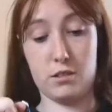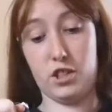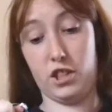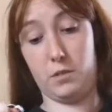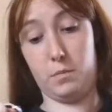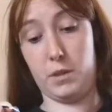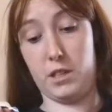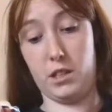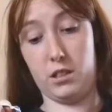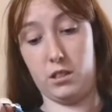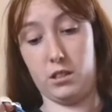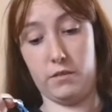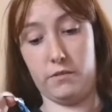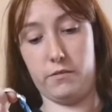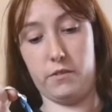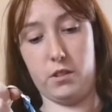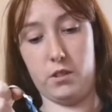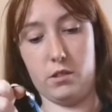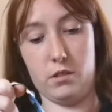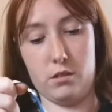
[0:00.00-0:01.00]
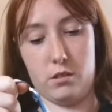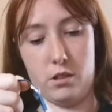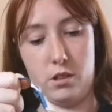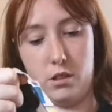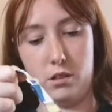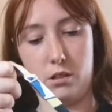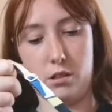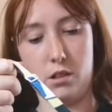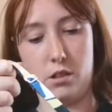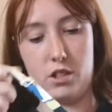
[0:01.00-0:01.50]
just because of
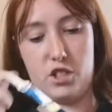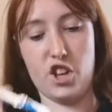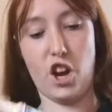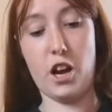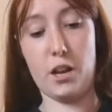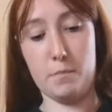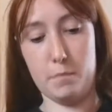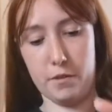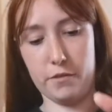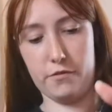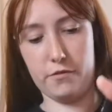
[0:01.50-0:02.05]
the type